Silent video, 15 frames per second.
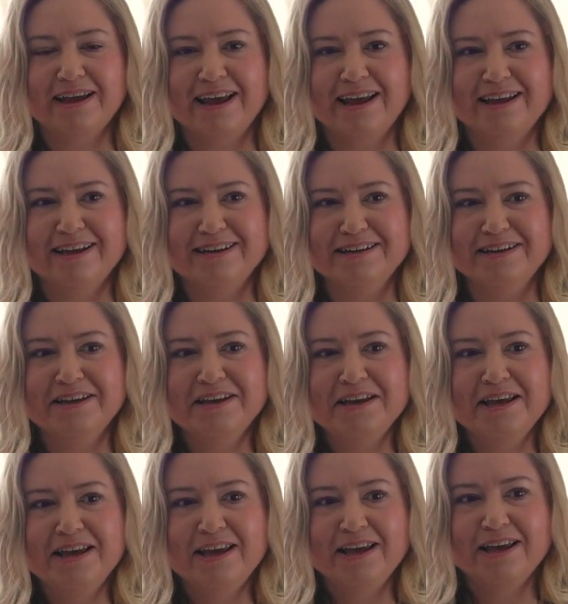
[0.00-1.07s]
And
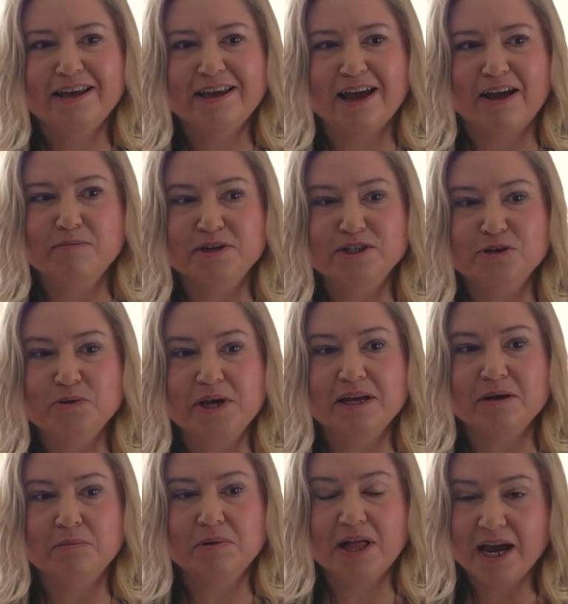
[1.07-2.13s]
I've been doing
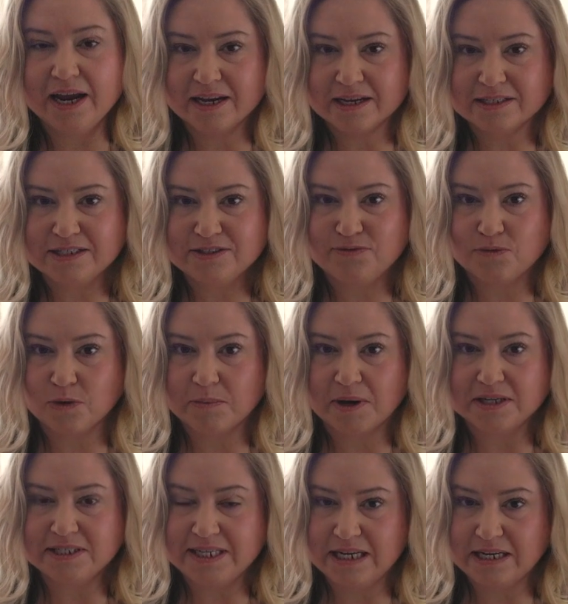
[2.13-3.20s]
compliance for
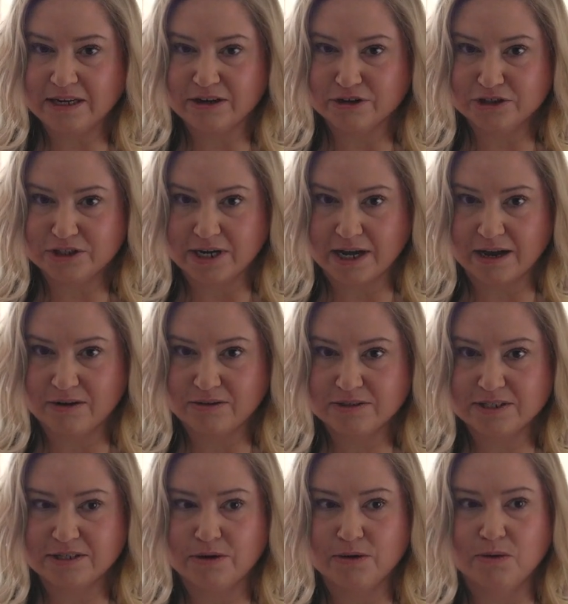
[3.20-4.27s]
about 10 years now.
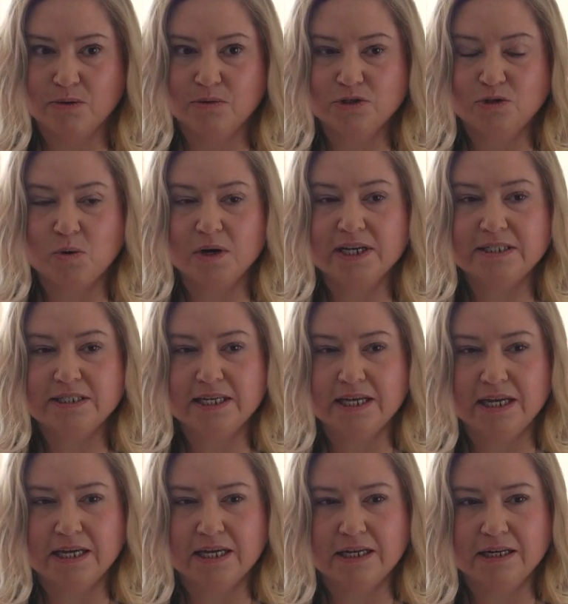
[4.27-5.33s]
So
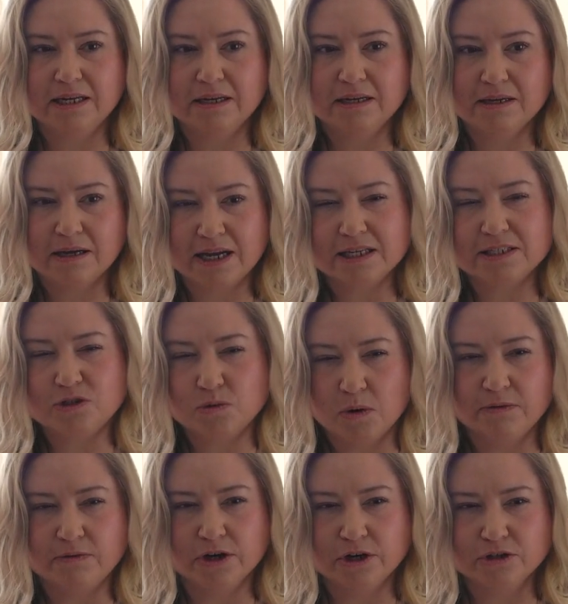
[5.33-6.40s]
2010, I guess
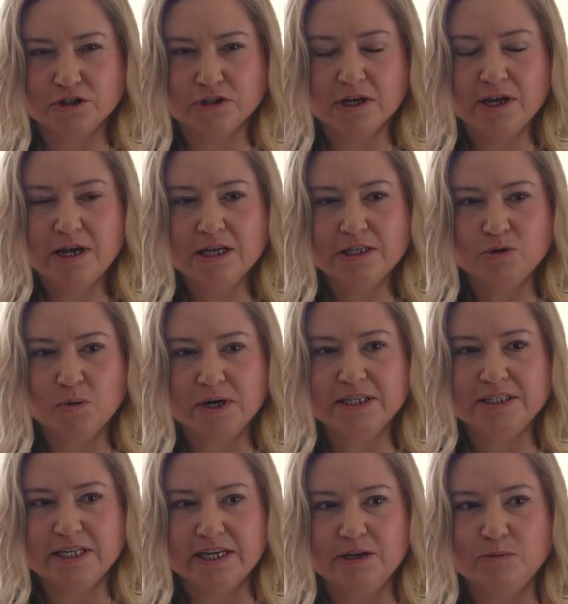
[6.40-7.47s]
12 years.
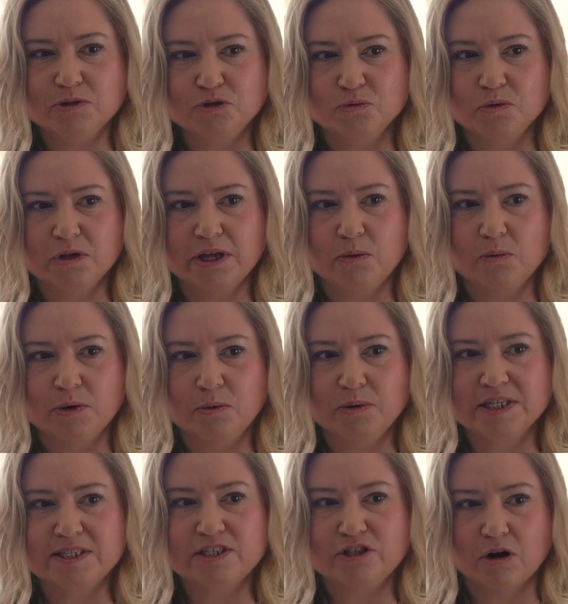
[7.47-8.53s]
2010 was really when
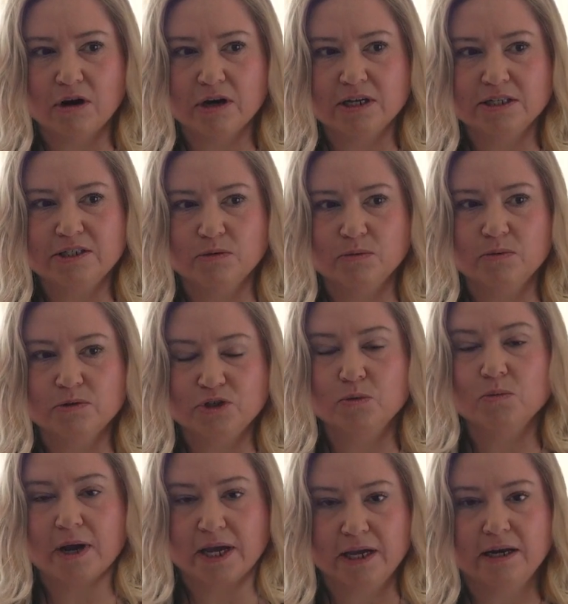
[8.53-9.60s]
we started to
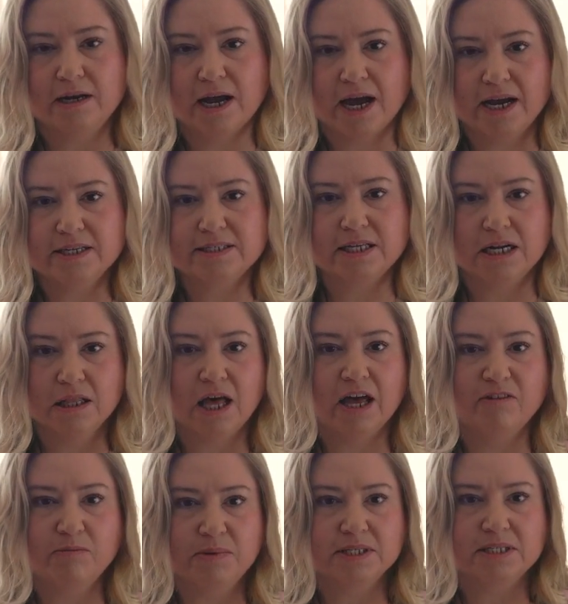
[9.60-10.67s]
recognize that a
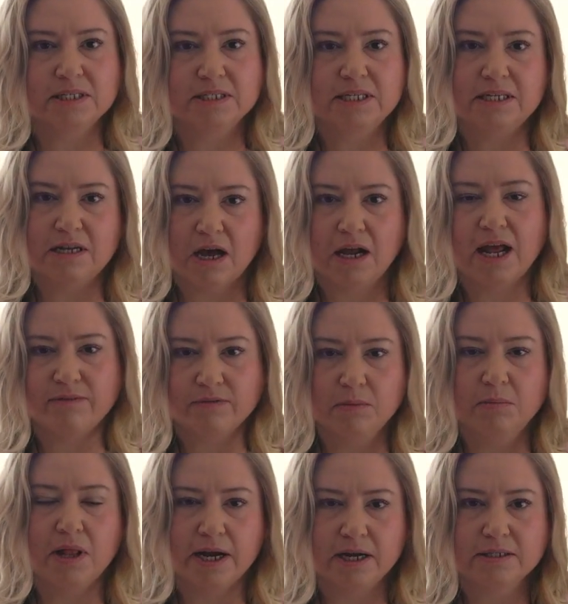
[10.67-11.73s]
lot of business did not have
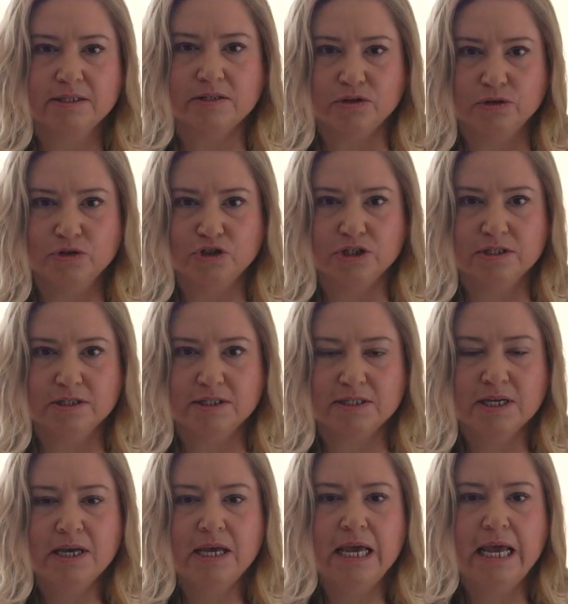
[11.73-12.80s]
compliance
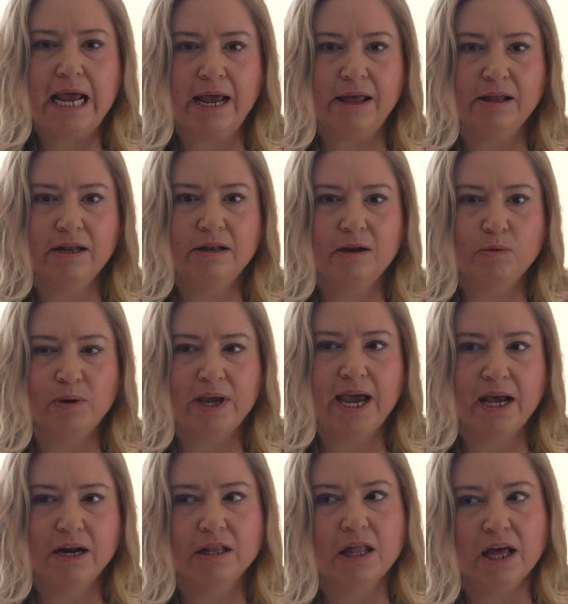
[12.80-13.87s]
solutions. And we
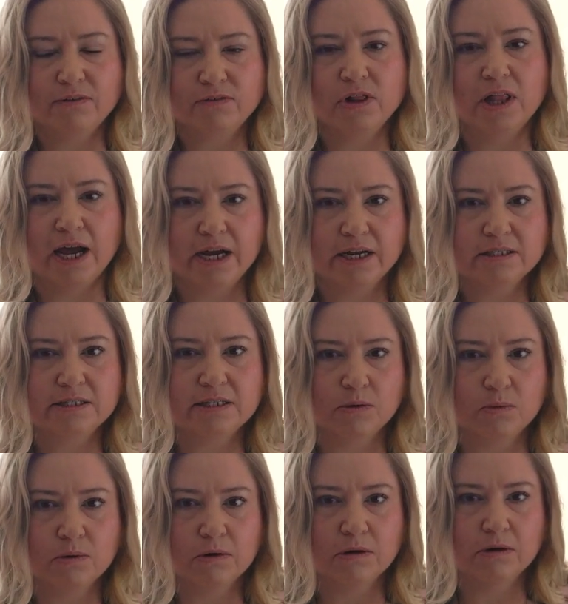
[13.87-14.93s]
had a lot of clients
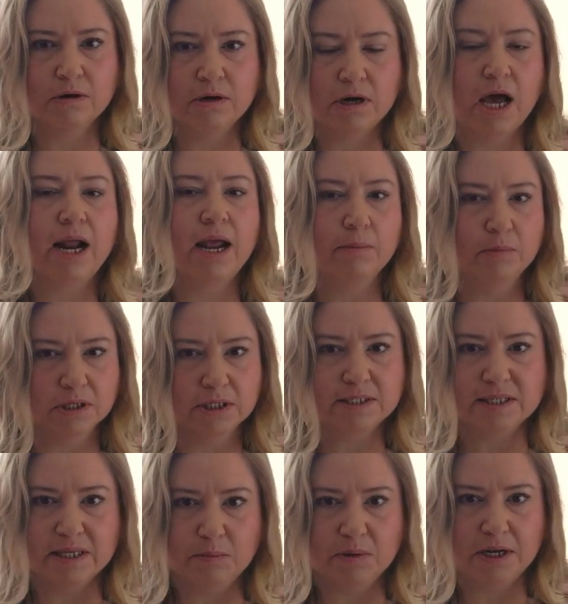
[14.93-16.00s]
that were not able to
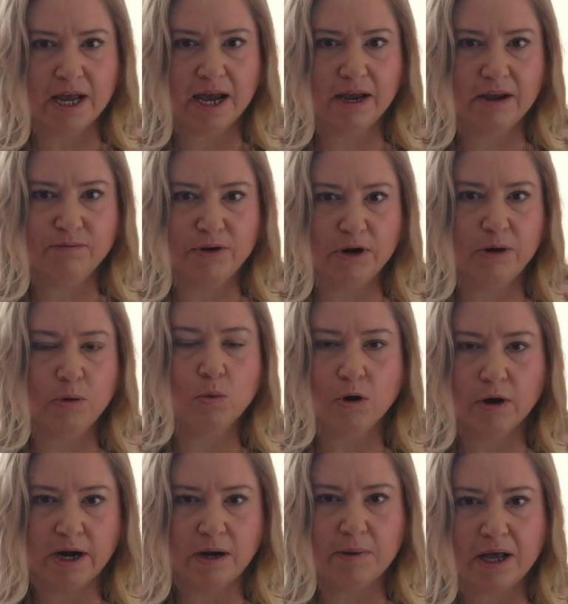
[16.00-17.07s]
sleep at night, very
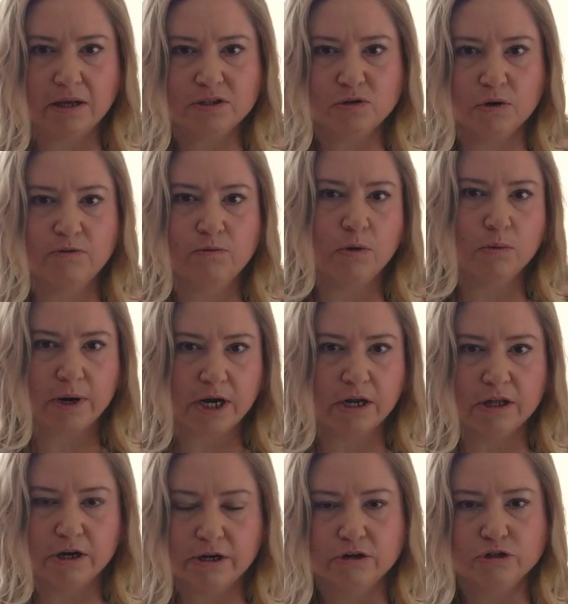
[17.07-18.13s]
worried about sort of what
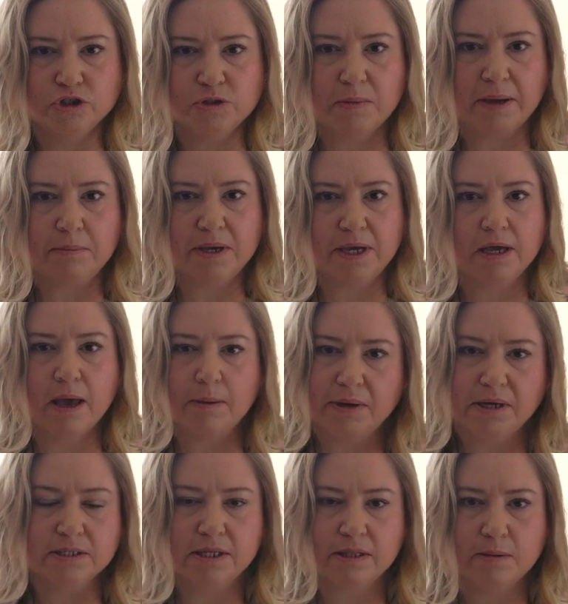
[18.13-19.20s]
regulators might be
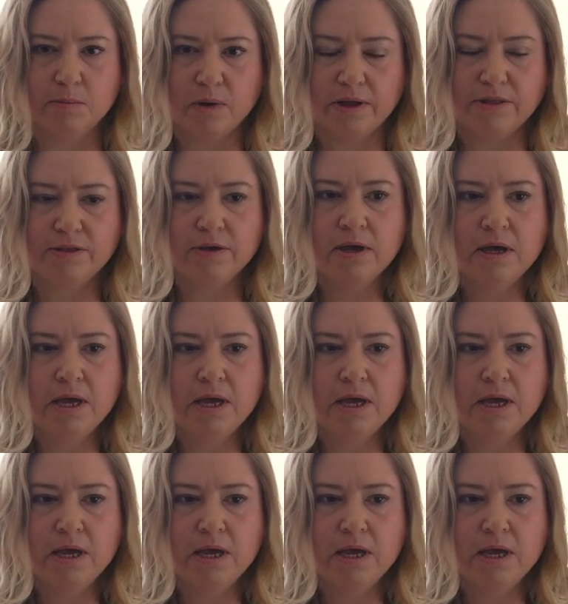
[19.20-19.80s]
coming to them with.